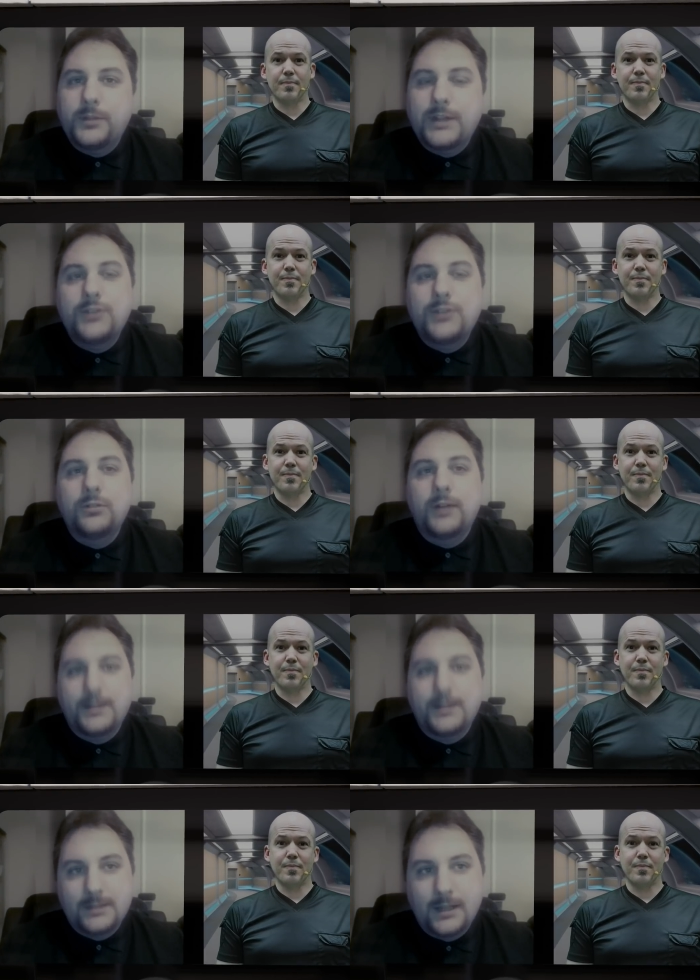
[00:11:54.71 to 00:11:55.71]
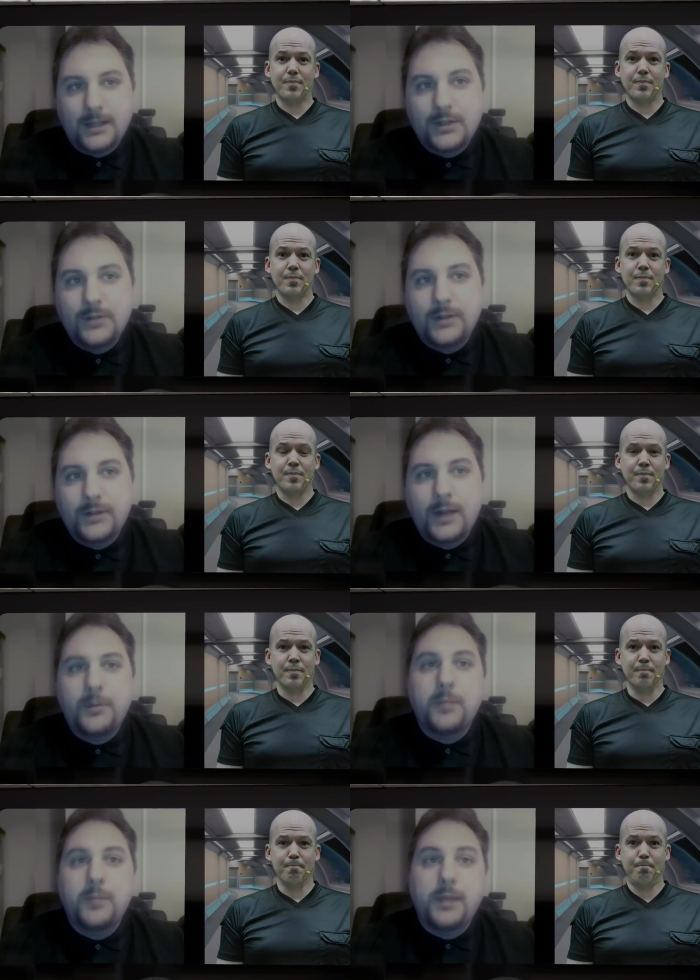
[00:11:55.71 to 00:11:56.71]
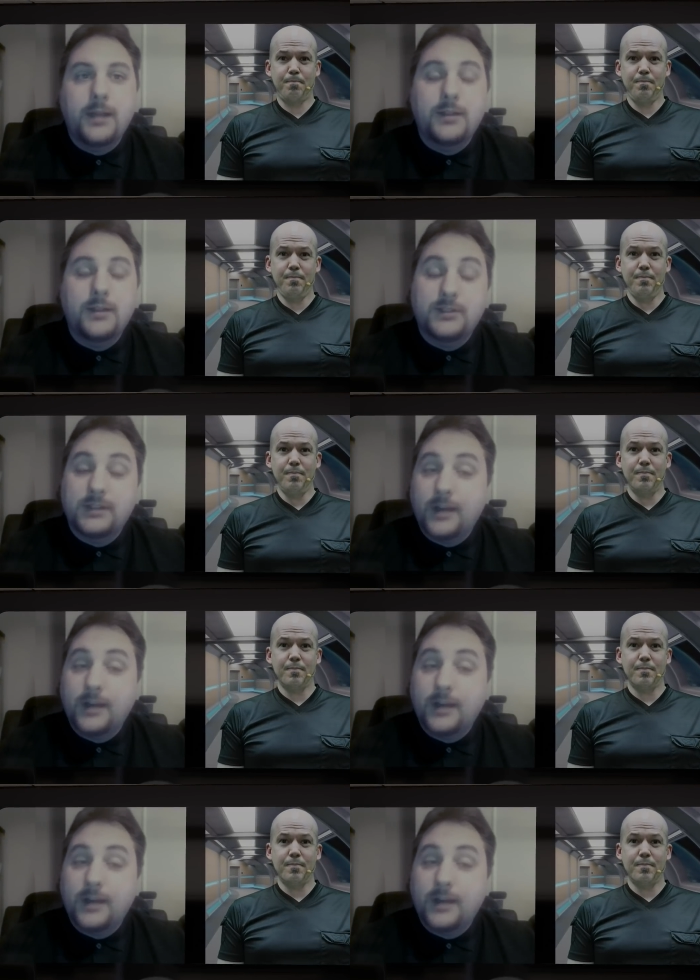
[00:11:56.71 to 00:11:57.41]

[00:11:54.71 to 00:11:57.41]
Speaker 1: potential licensing issues there with it being an existing